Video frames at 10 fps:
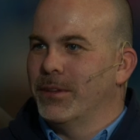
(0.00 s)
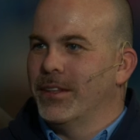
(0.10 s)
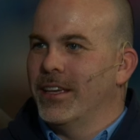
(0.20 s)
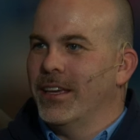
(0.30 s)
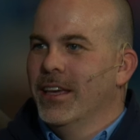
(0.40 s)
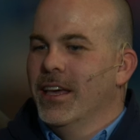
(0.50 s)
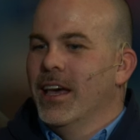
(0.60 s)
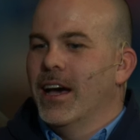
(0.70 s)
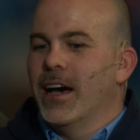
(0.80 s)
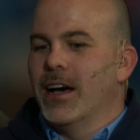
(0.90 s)
But they,
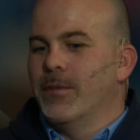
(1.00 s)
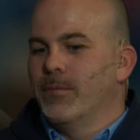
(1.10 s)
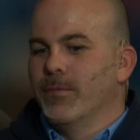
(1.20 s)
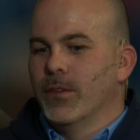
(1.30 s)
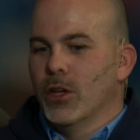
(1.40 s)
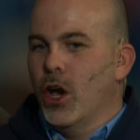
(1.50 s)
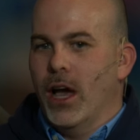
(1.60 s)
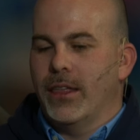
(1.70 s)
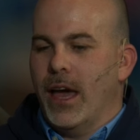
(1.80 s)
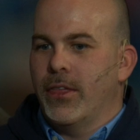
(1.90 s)
um, no,
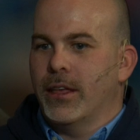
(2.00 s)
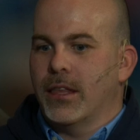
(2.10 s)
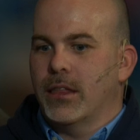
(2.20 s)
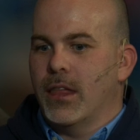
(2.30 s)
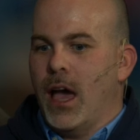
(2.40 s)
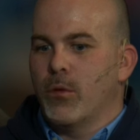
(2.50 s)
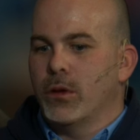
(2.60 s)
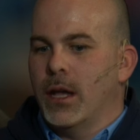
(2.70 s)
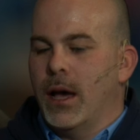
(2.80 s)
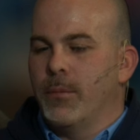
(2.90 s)
I, I think that I
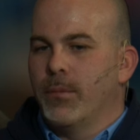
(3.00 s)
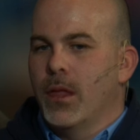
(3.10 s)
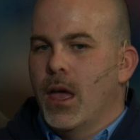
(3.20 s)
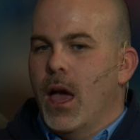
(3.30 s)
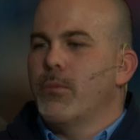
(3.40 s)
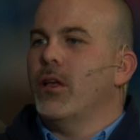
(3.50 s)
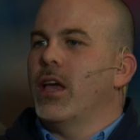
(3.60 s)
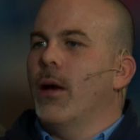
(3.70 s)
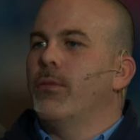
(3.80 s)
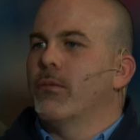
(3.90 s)
would um,
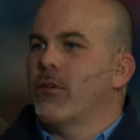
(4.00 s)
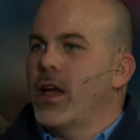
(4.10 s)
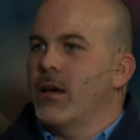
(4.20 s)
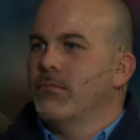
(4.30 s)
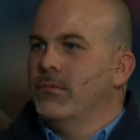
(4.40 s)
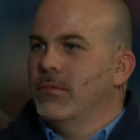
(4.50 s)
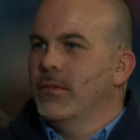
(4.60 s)
probably up the RAM.